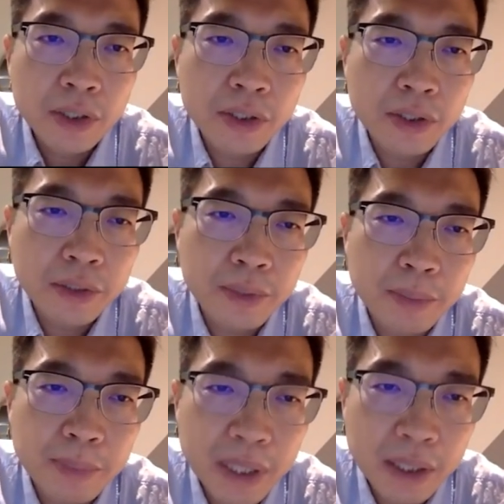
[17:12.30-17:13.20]
the, the,
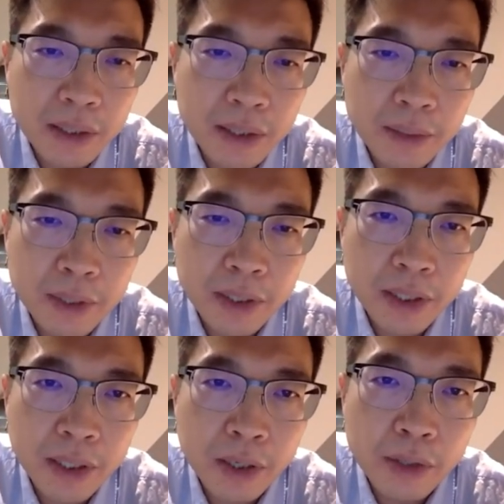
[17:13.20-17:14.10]
the, the
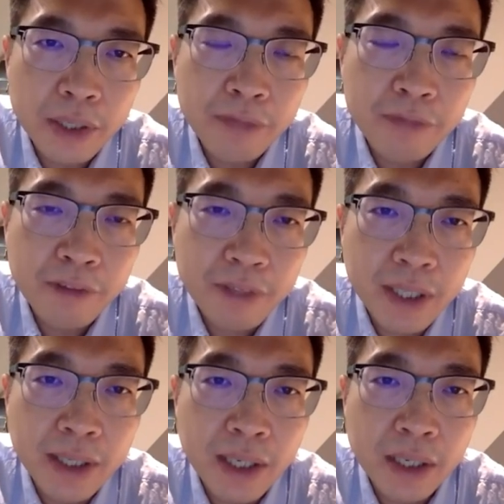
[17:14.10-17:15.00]
only
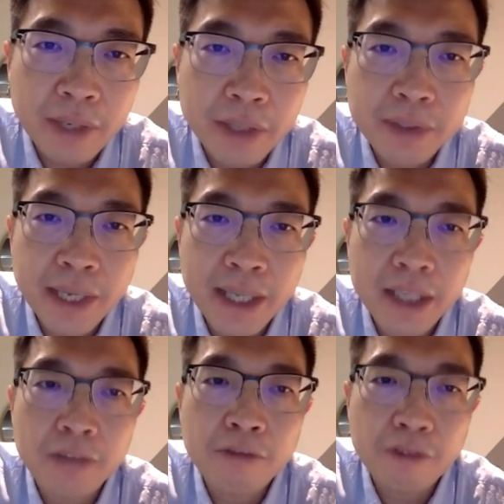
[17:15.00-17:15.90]
15 out of
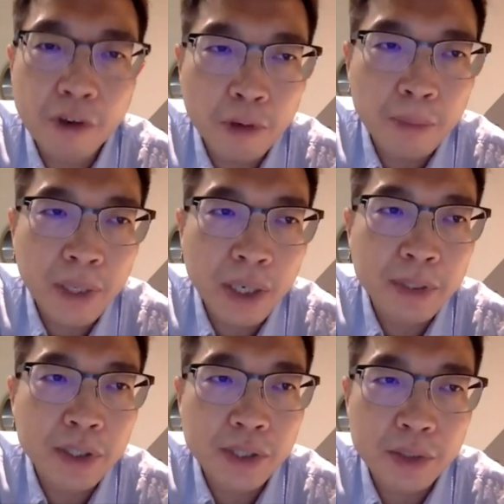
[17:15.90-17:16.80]
184
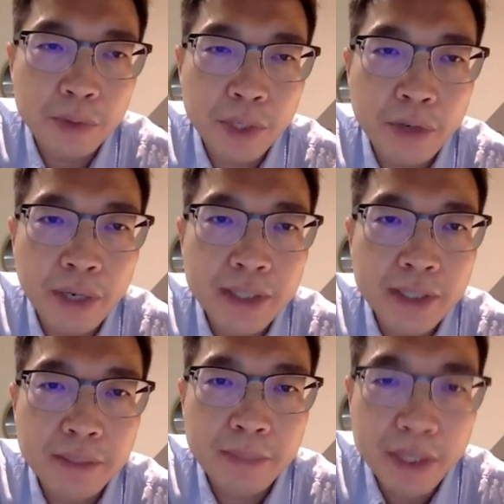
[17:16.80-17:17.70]
parameters in regressed
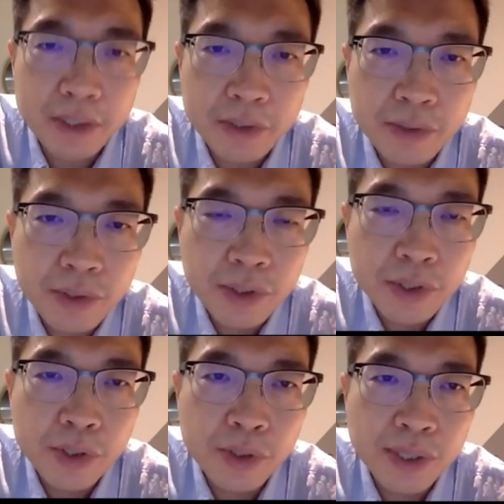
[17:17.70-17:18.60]
patients,
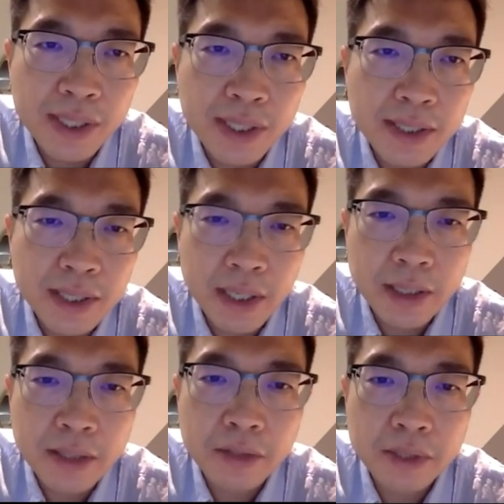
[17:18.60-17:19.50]
you see
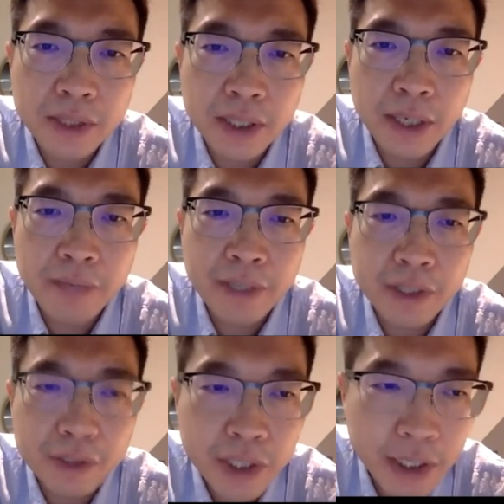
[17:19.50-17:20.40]
statistical significant
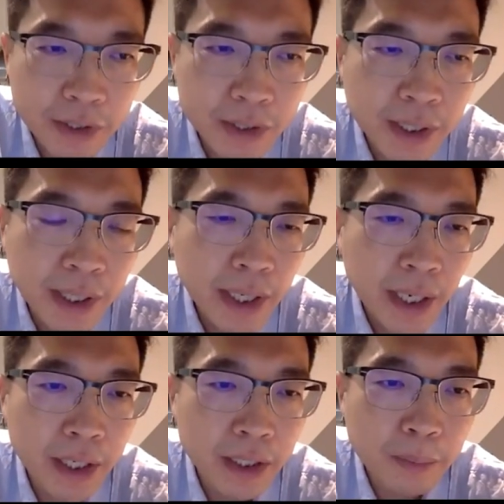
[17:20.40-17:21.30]
change
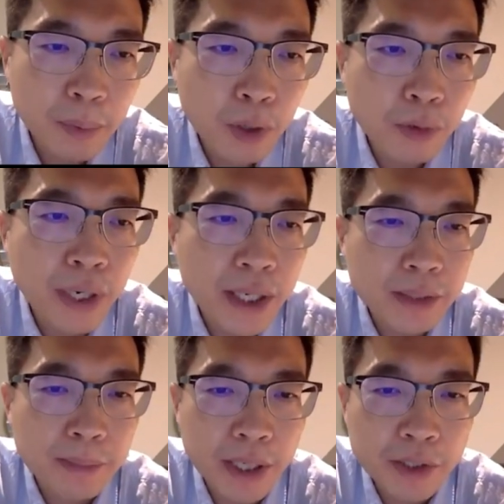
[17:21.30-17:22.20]
in the
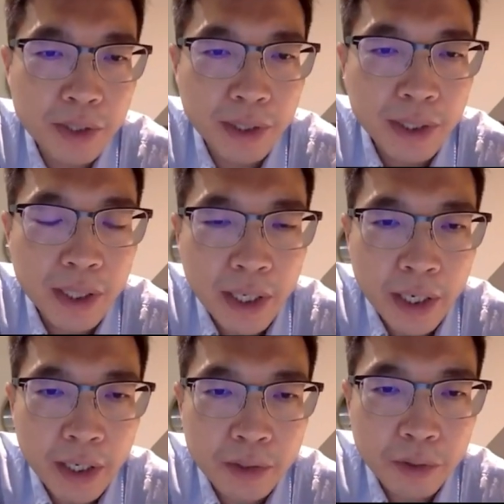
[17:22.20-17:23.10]
progressed patient,
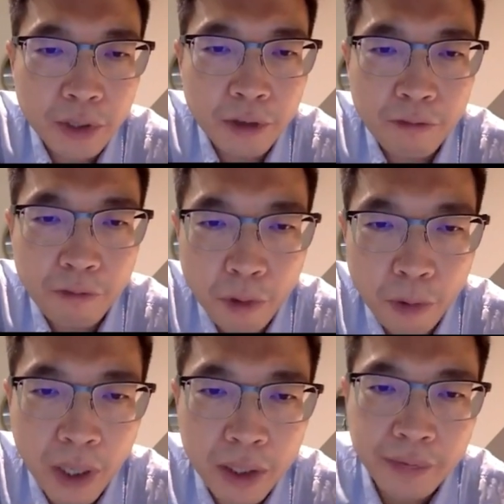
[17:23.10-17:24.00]
it's only
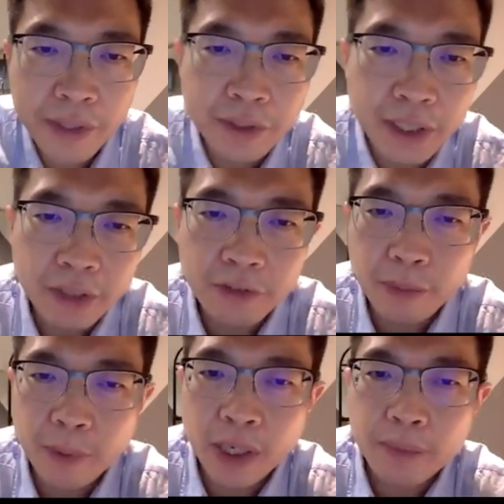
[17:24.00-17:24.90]
four out of
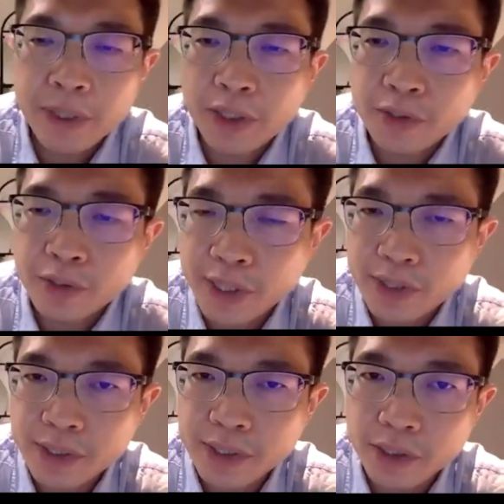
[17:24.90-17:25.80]
184 parameters you can
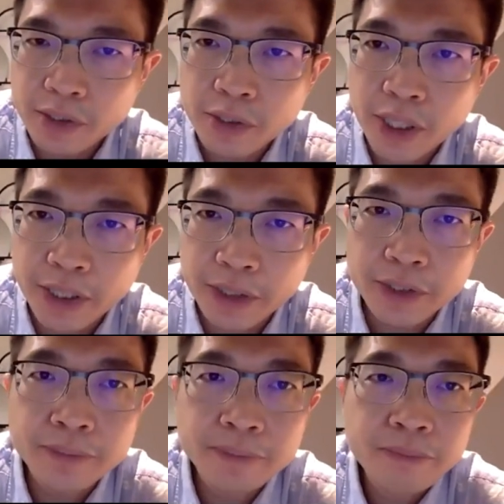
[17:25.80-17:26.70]
see change.